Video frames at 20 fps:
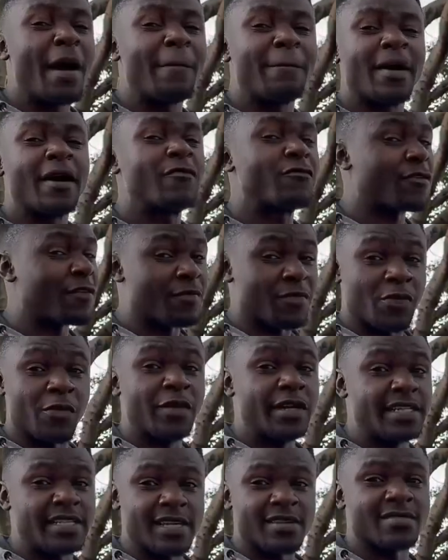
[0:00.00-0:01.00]
part from 3
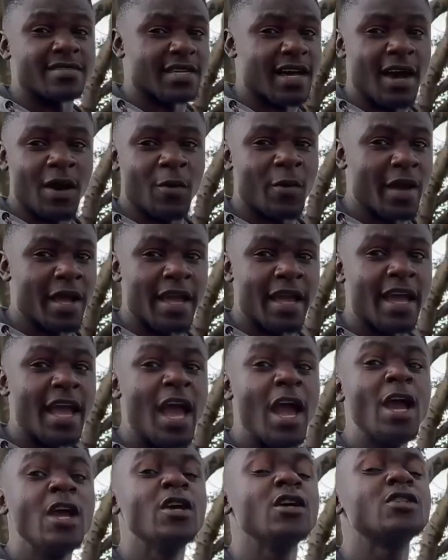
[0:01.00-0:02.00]
towns away,
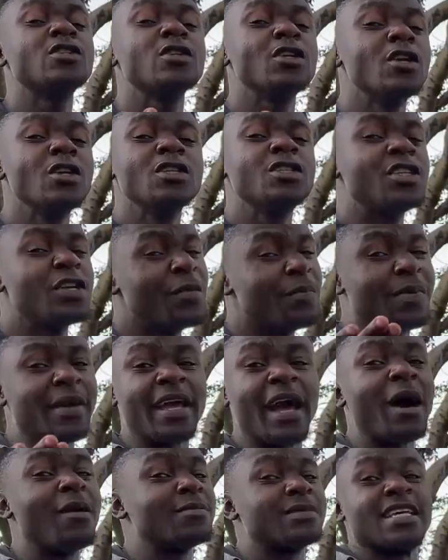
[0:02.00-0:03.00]
your solution
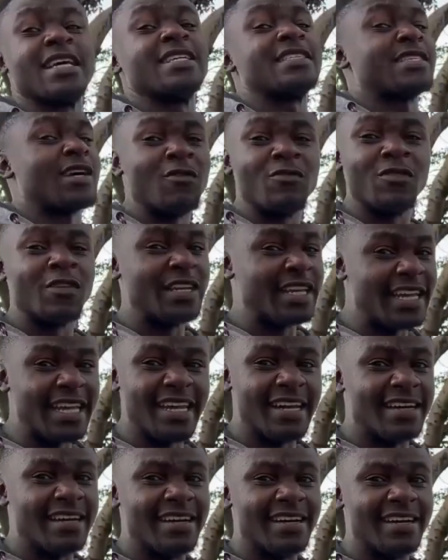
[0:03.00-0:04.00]
becomes a souvenir.